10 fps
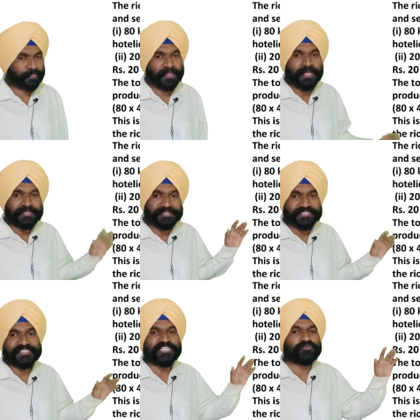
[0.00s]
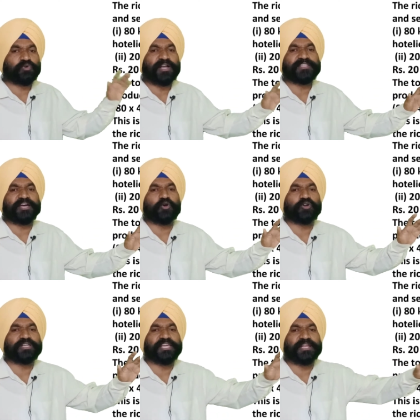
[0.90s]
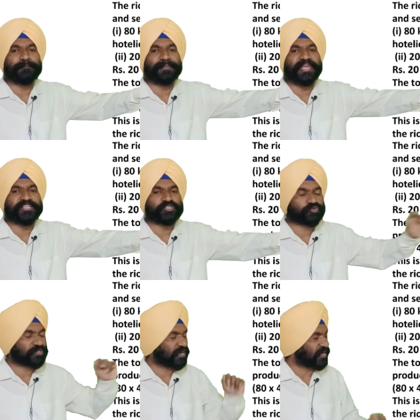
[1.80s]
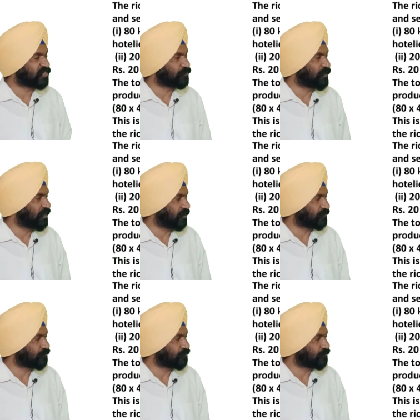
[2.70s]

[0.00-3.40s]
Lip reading: This is what the hotelier pays to the rice miller.